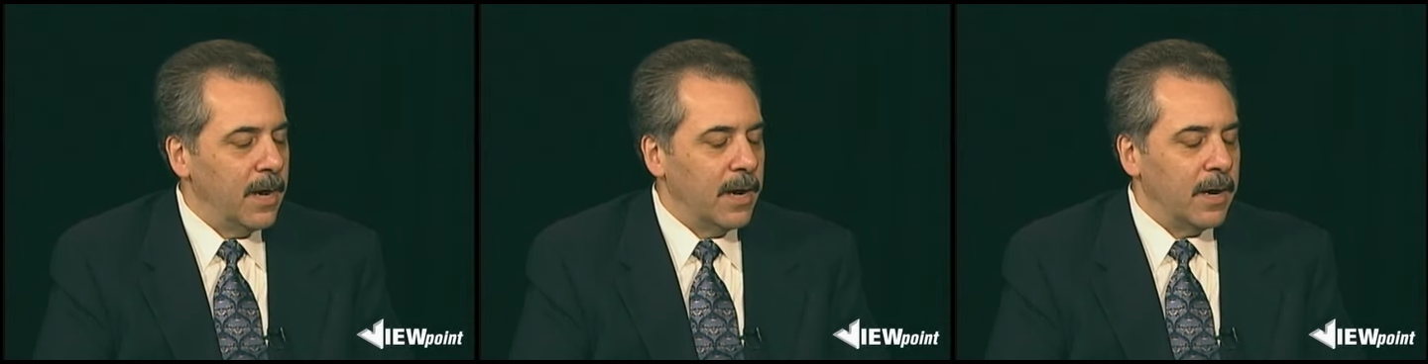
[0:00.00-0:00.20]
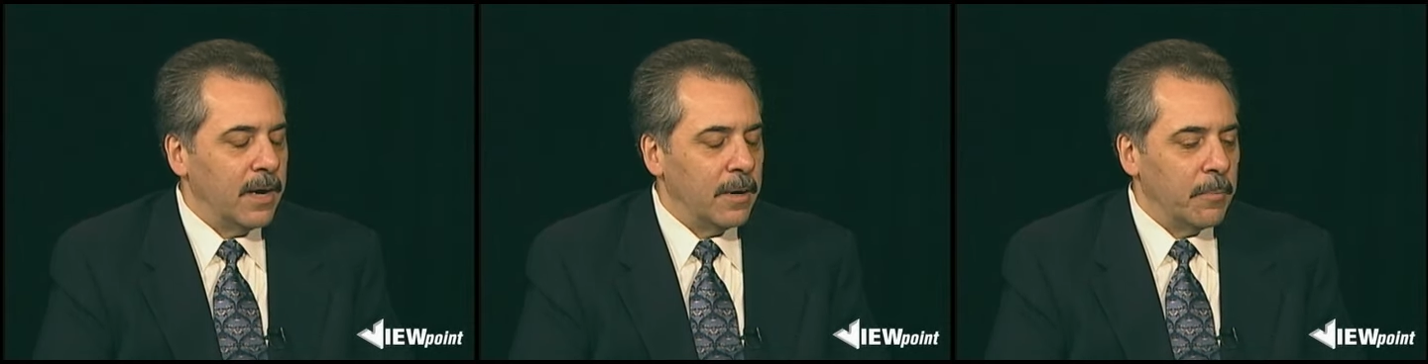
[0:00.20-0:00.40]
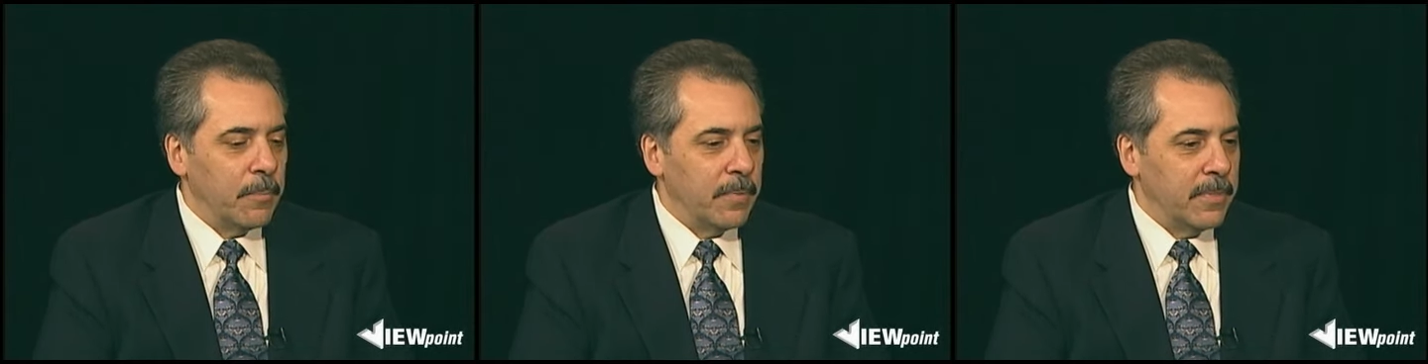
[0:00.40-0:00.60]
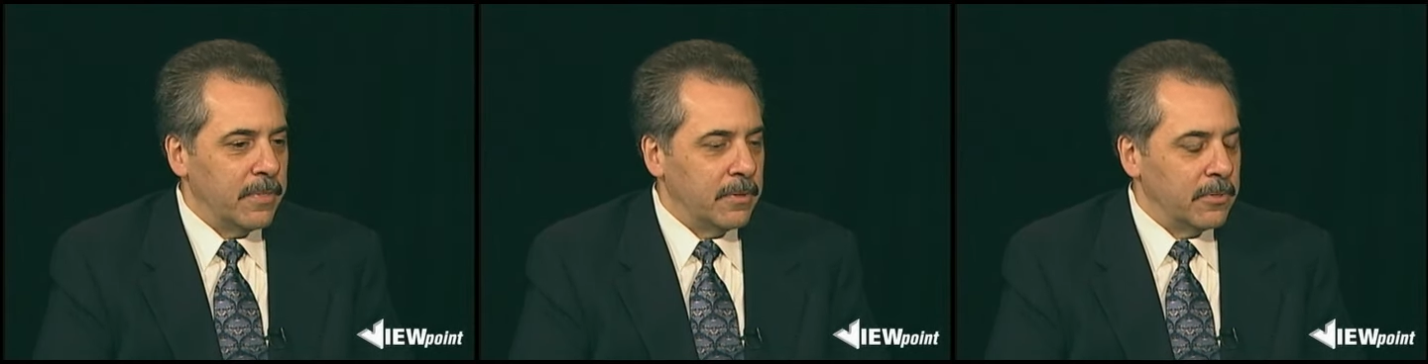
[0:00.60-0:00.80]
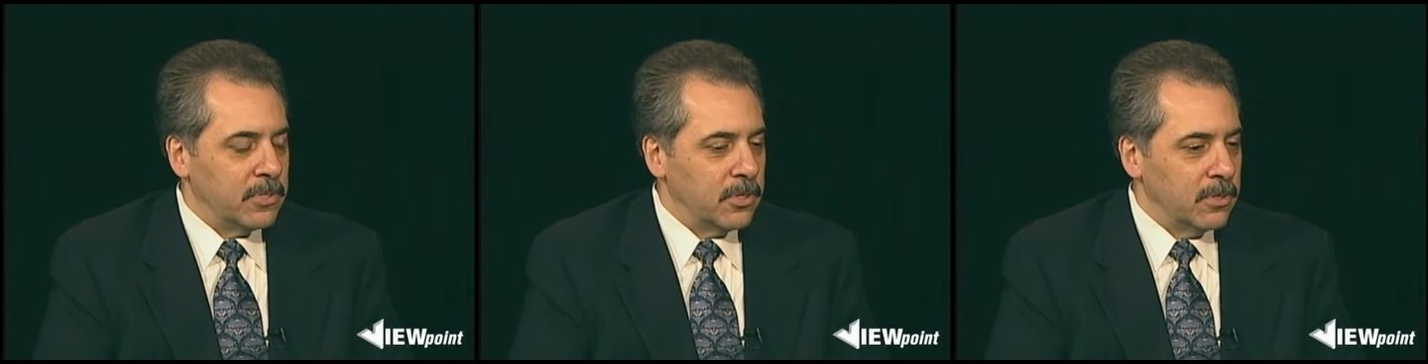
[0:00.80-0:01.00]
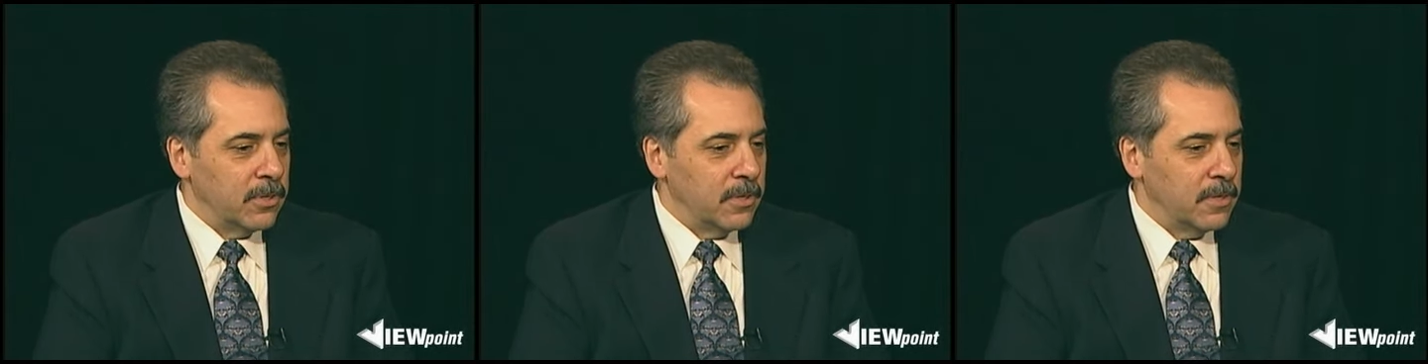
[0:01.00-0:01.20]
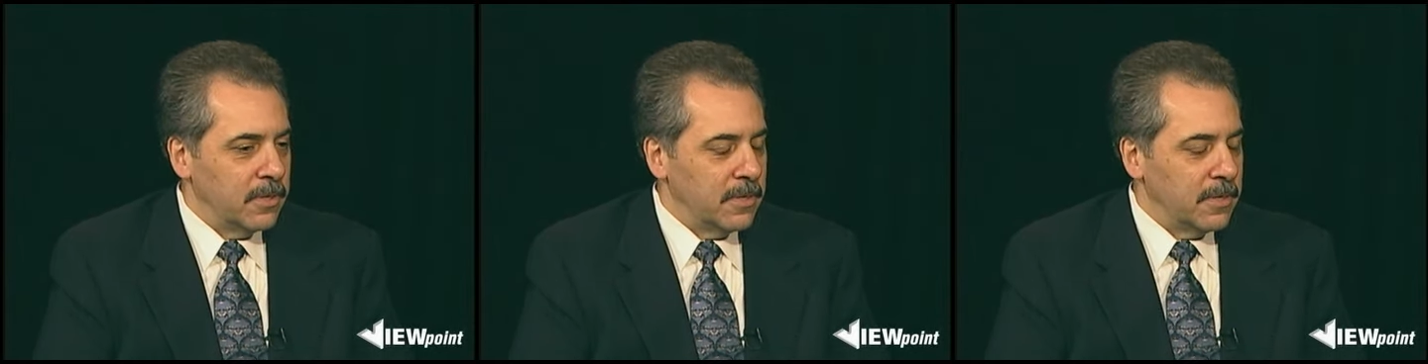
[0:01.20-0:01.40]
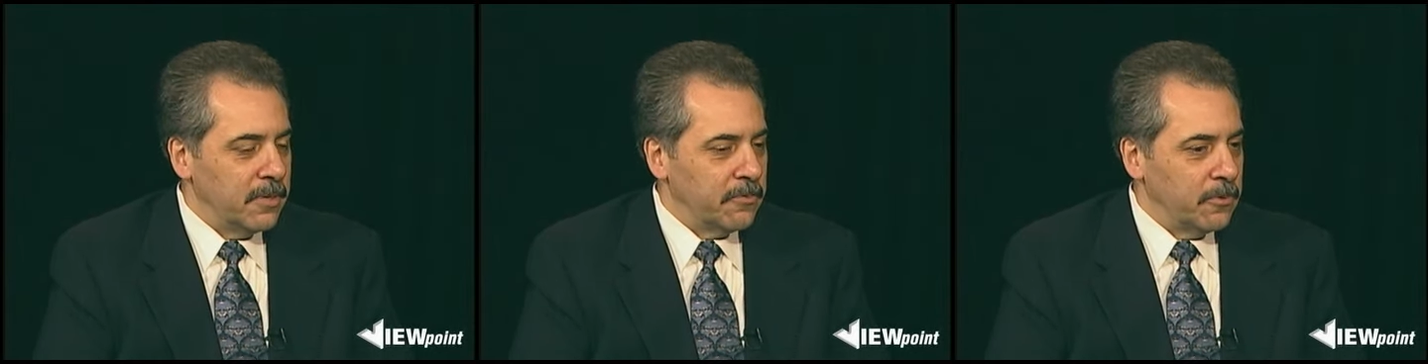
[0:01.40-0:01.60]

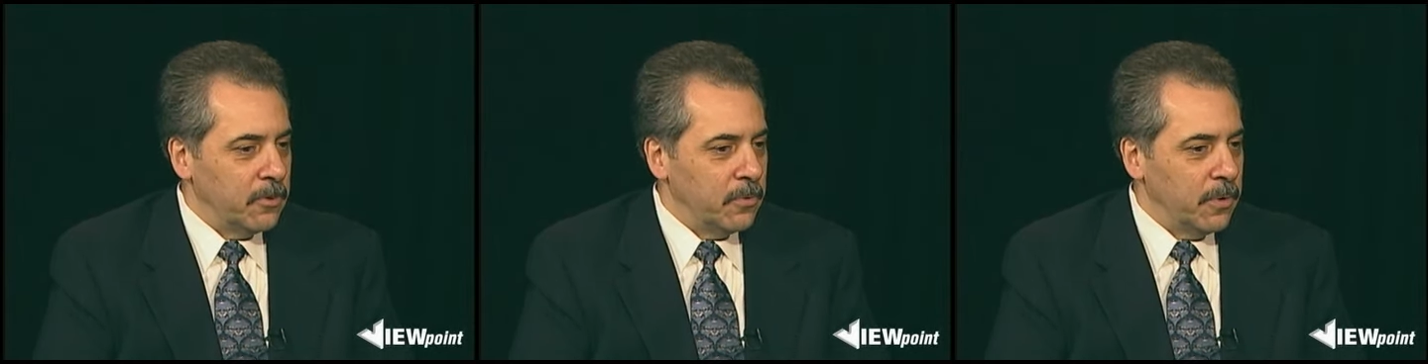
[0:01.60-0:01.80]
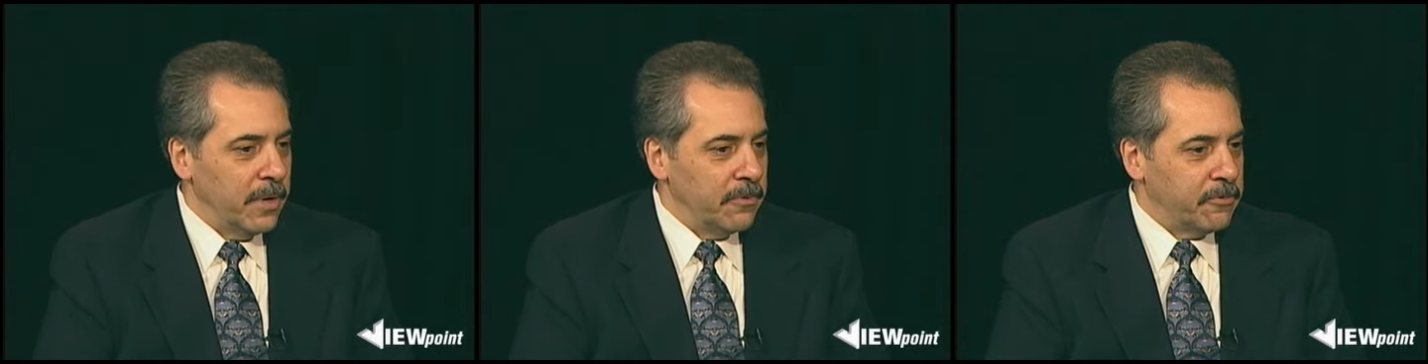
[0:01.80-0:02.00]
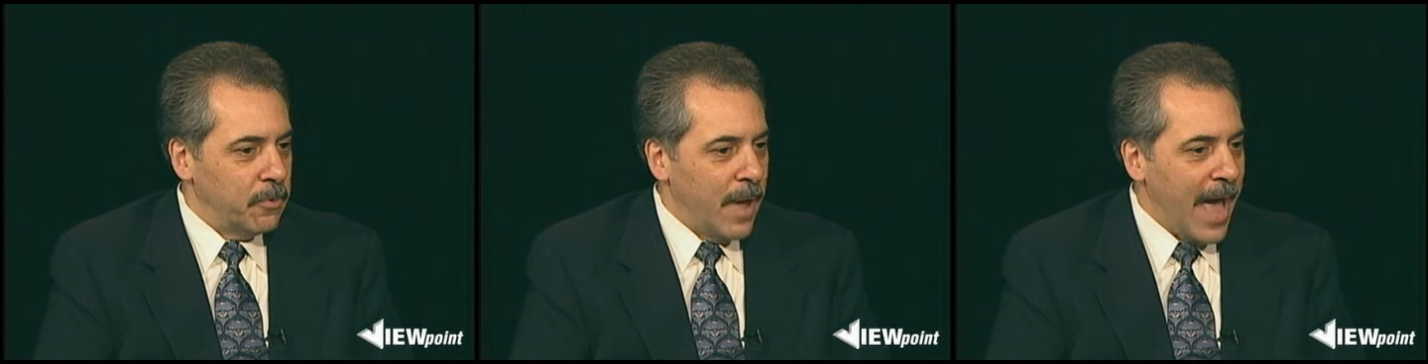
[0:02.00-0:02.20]
If you